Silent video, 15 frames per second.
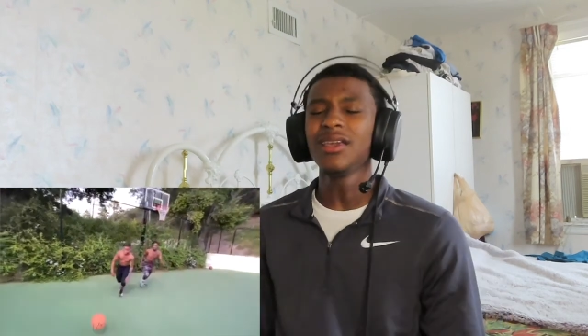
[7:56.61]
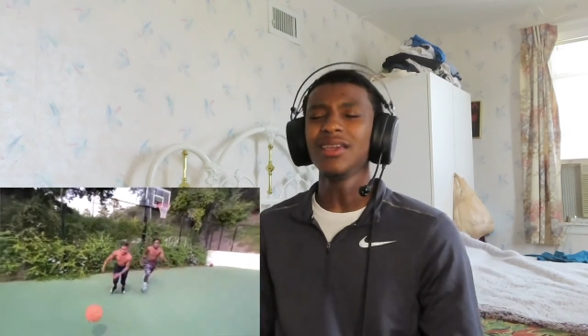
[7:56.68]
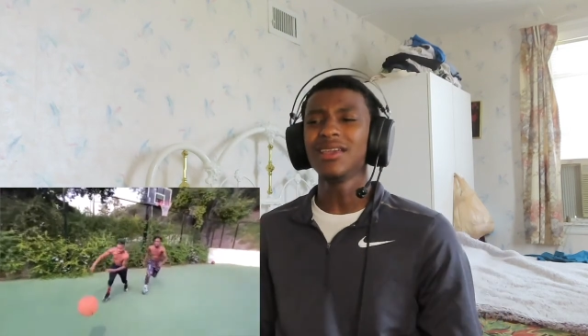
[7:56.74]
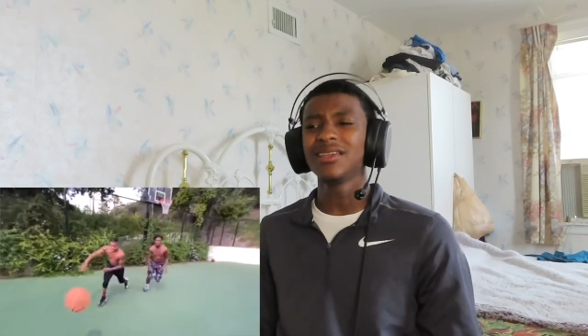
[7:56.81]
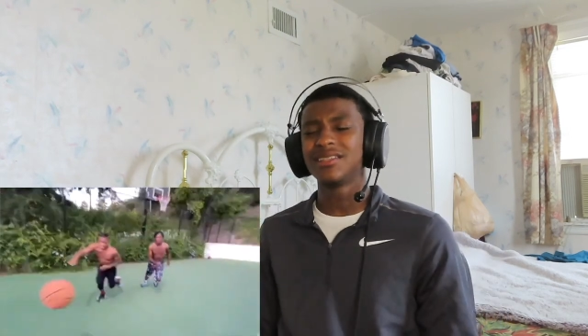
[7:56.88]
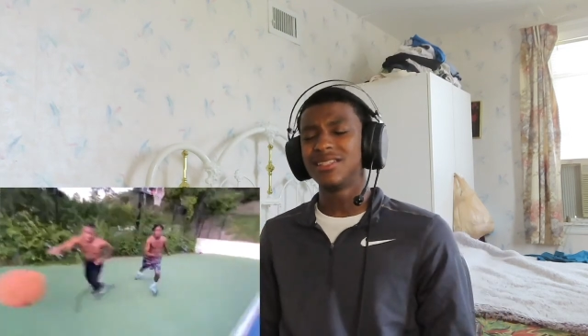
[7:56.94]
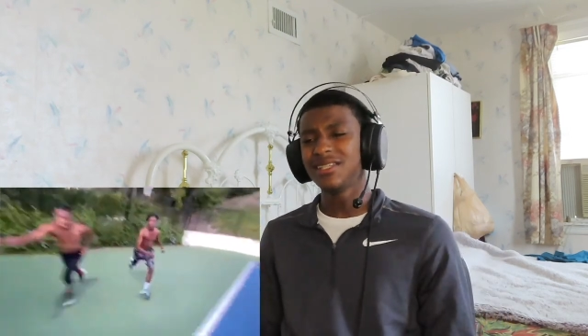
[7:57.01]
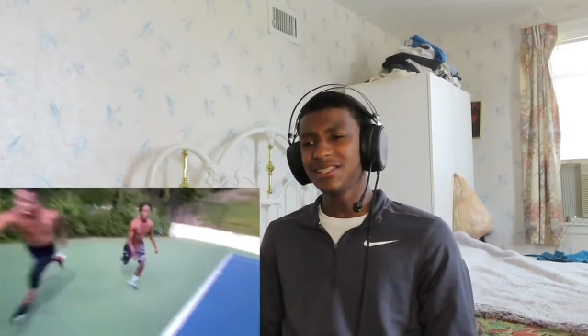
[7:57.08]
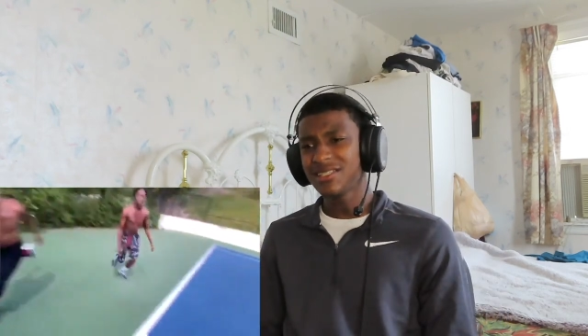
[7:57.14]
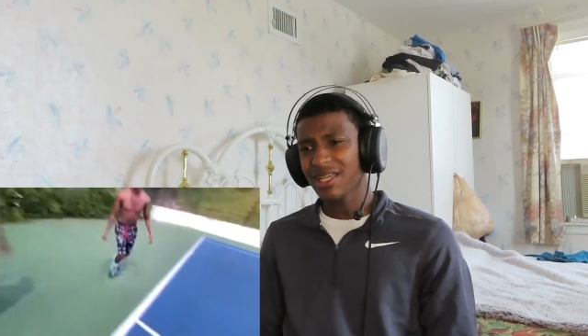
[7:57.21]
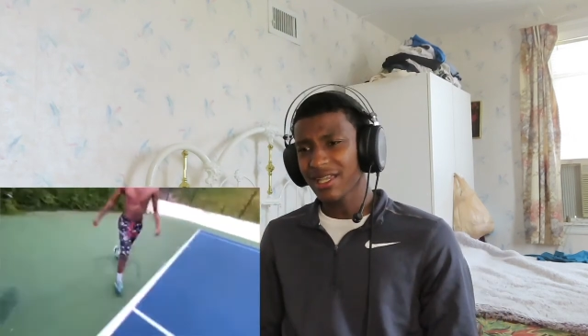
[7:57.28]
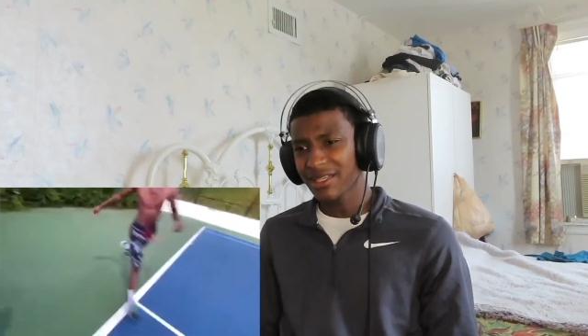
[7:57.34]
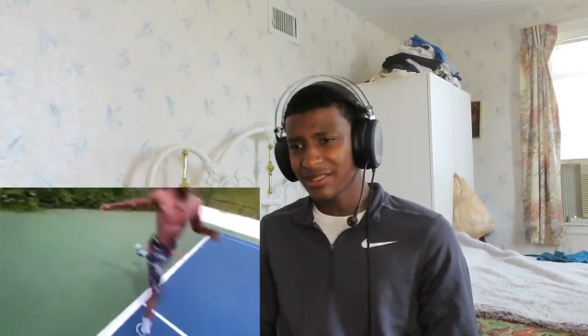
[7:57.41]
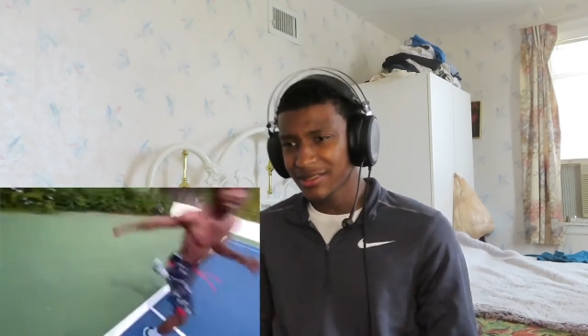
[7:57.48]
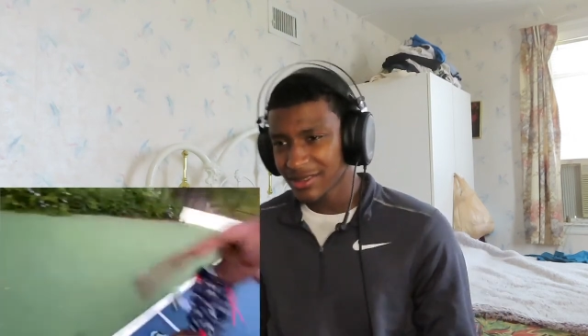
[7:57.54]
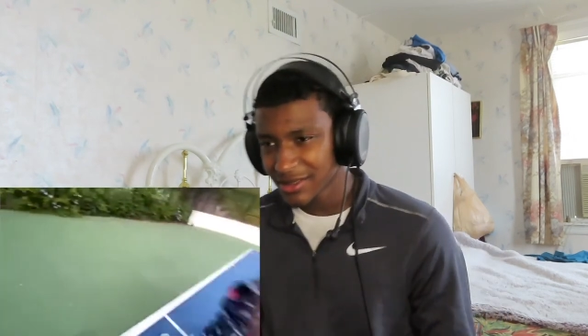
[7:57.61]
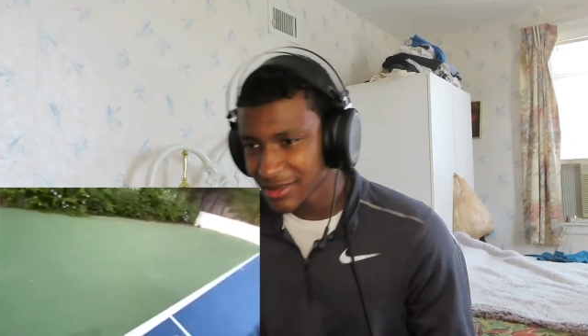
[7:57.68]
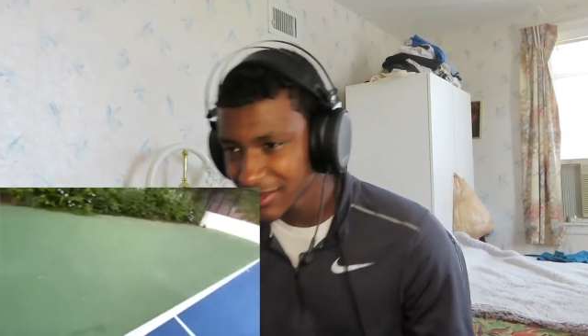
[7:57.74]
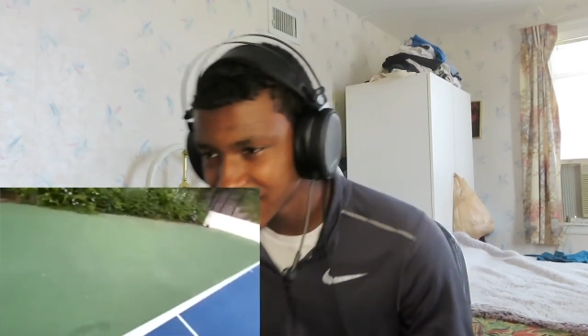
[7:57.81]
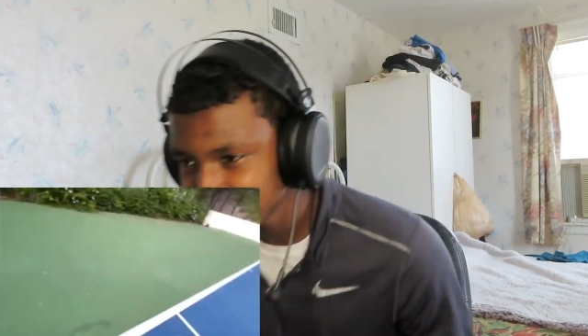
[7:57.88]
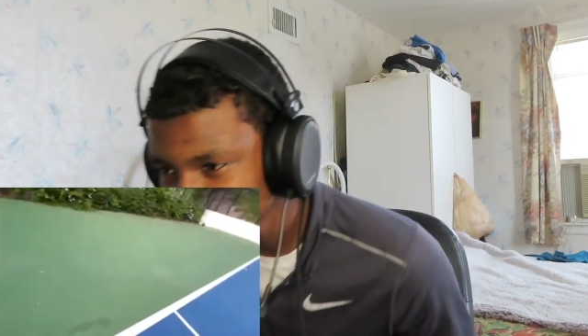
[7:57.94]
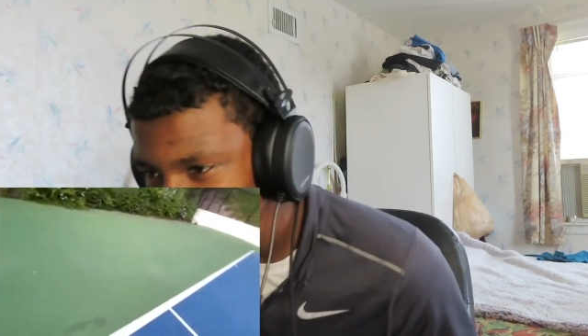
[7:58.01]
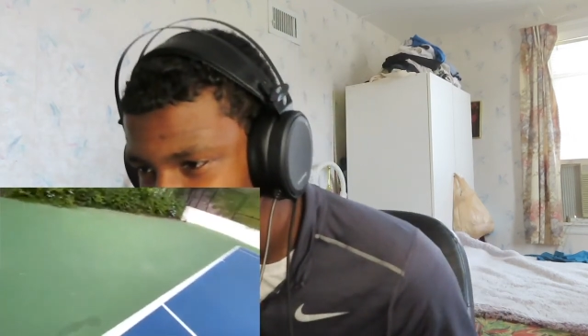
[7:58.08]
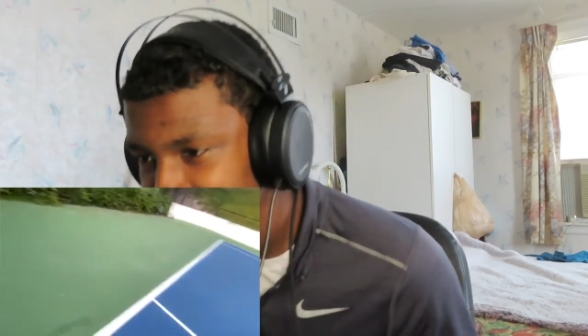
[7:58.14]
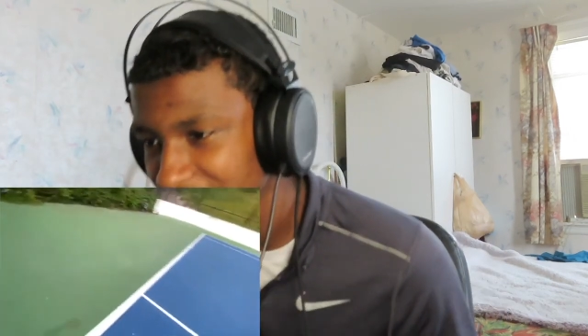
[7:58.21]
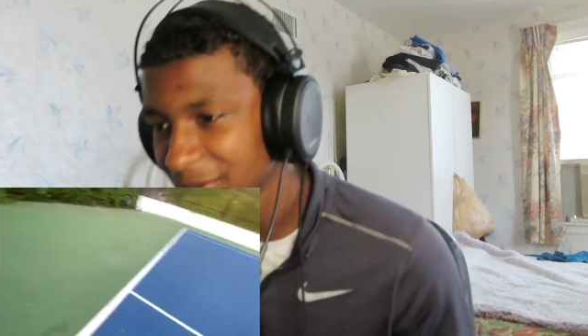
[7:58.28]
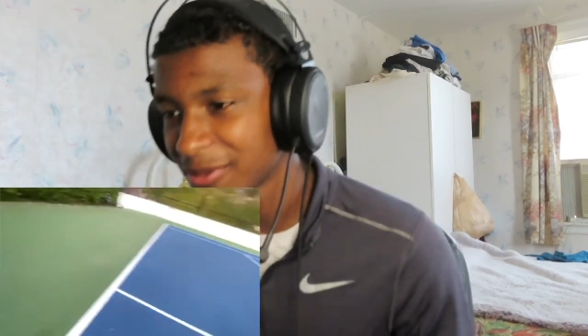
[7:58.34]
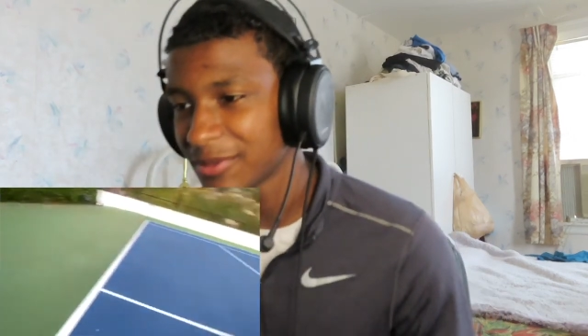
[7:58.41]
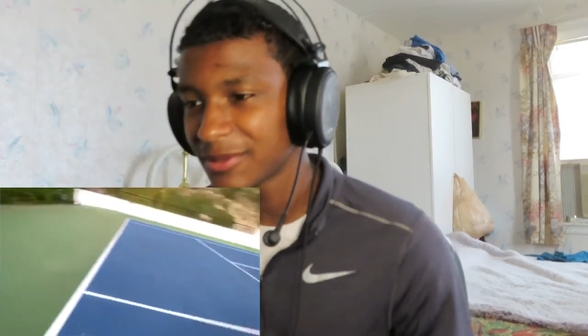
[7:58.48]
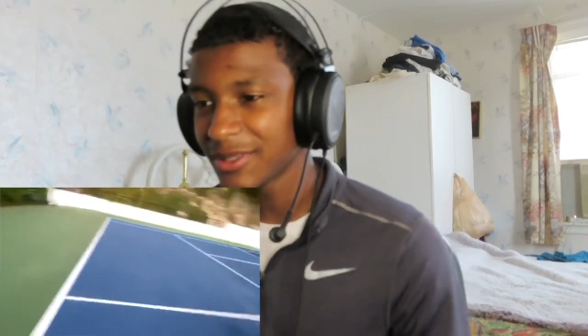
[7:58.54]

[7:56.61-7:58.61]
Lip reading: Tjay? No,